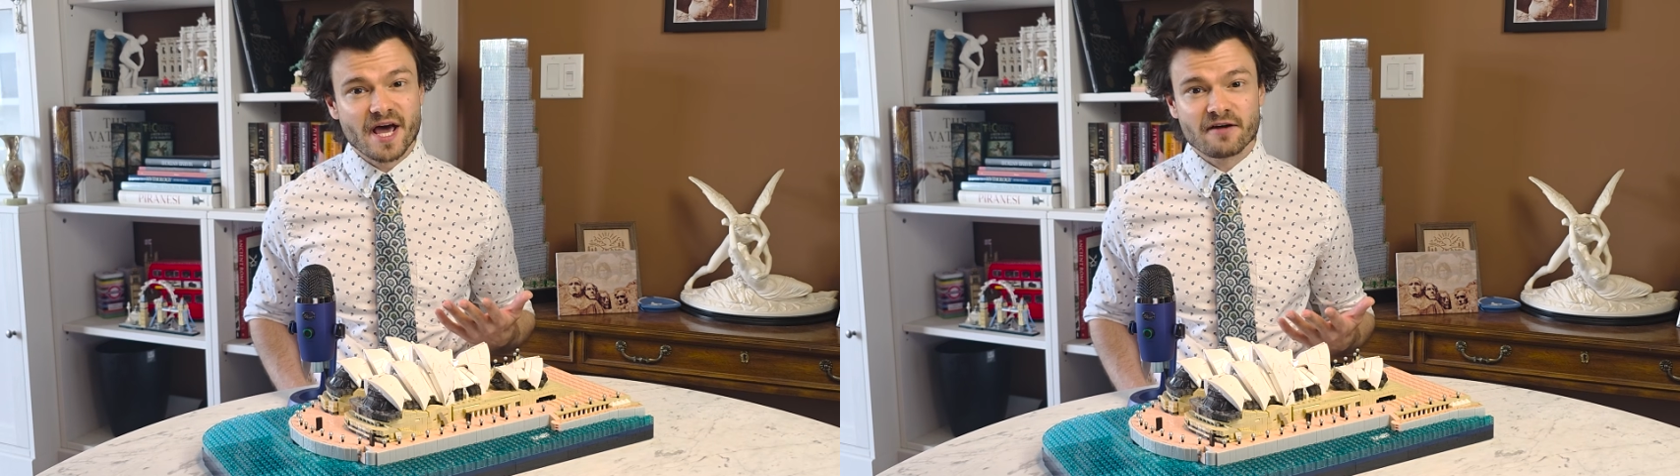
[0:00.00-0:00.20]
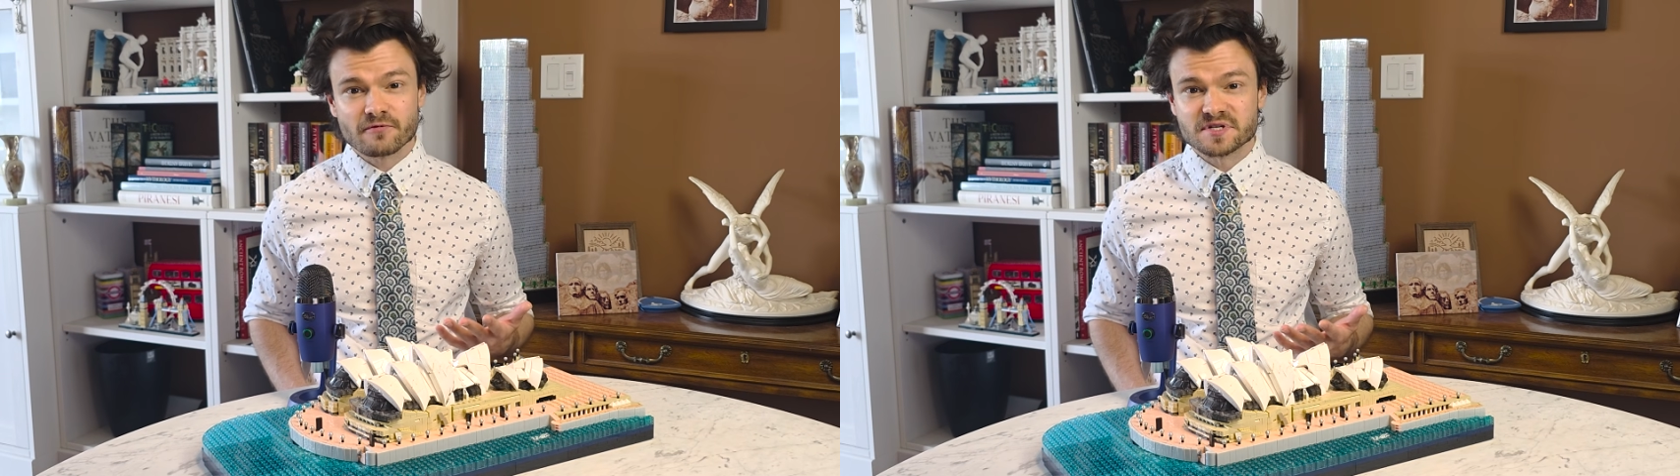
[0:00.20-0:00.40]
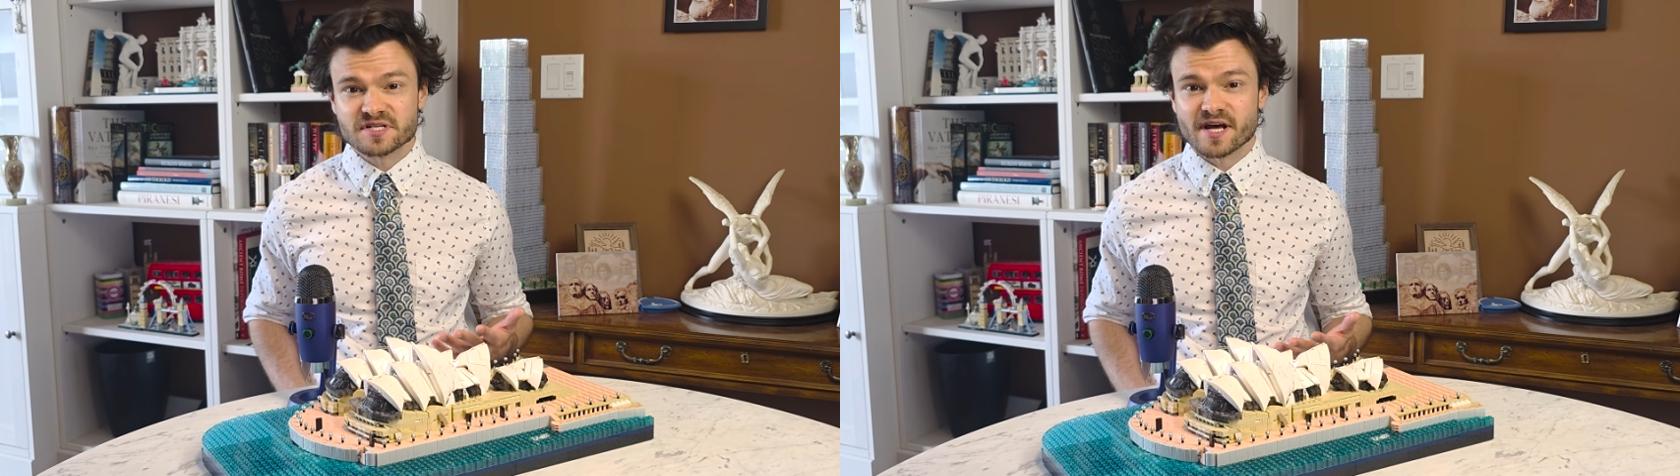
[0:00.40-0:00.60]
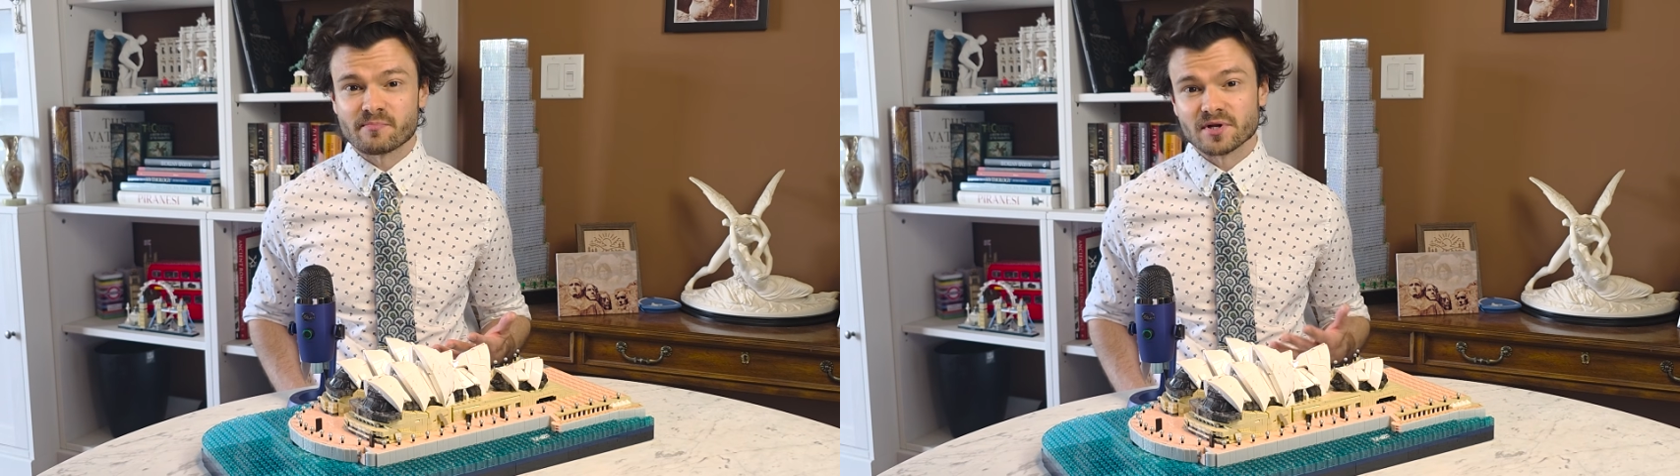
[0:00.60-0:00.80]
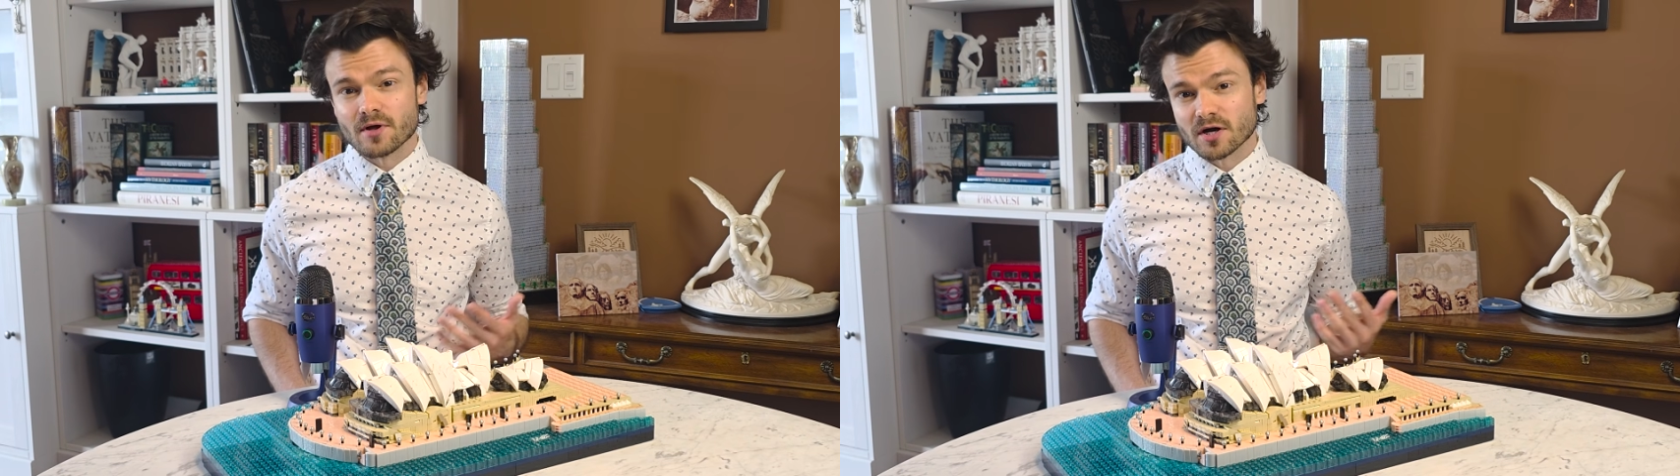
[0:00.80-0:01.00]
every step
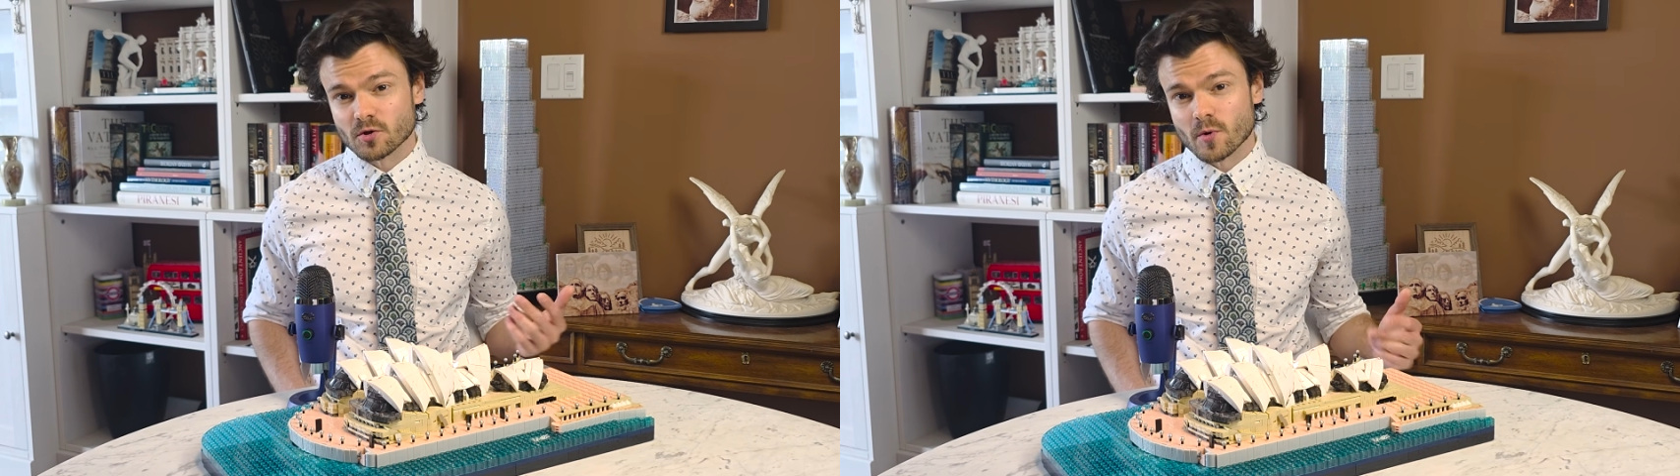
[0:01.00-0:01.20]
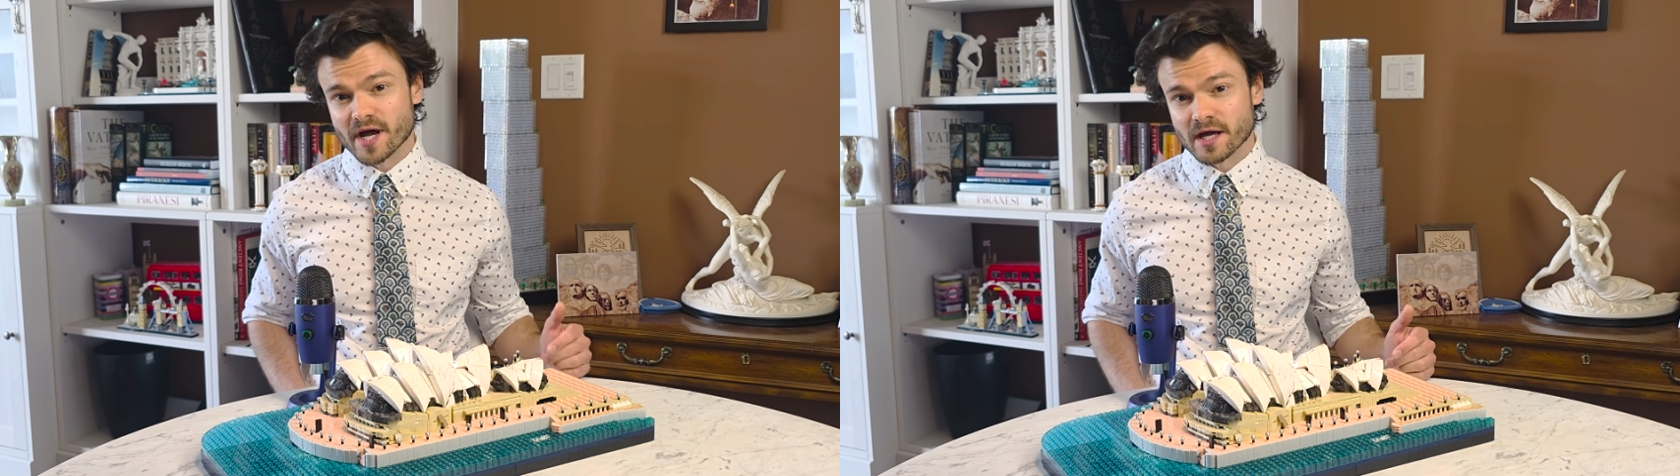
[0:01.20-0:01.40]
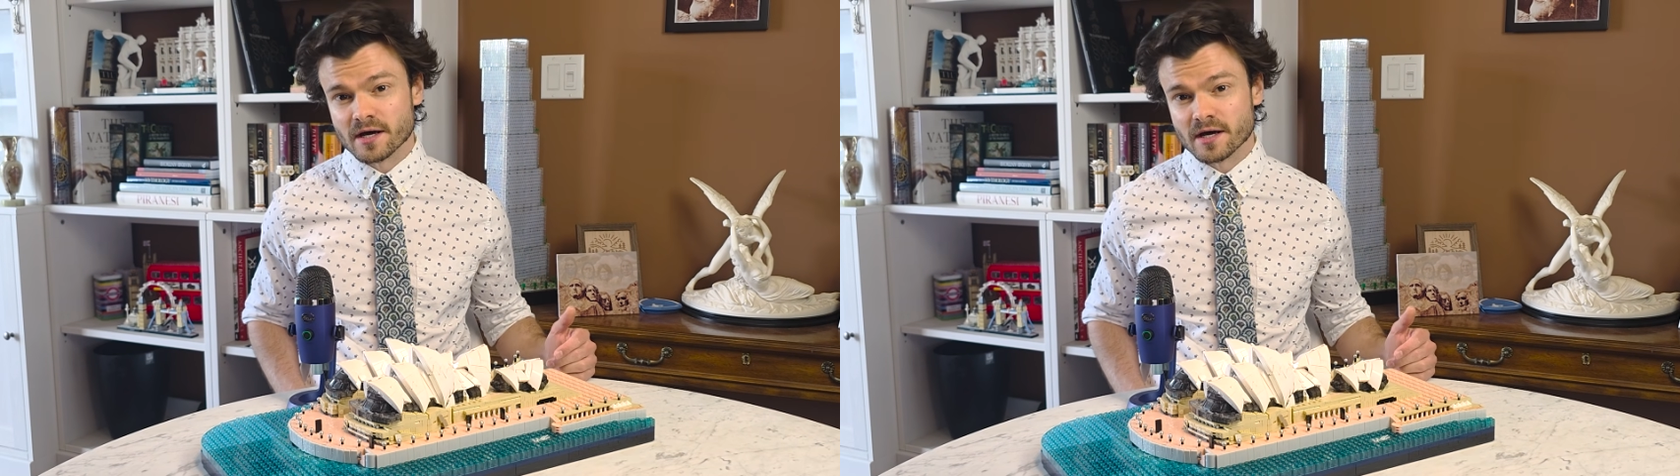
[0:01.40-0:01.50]
along the way,